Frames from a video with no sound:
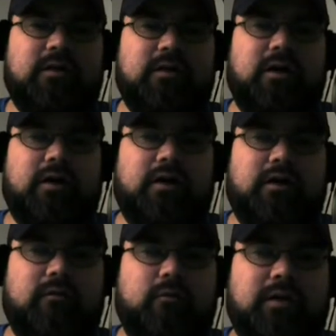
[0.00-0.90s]

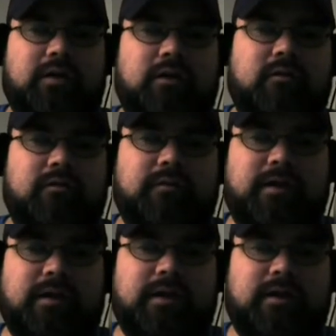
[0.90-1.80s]
We know
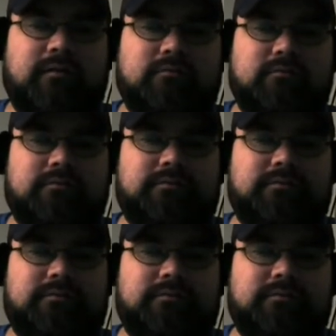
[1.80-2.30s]
that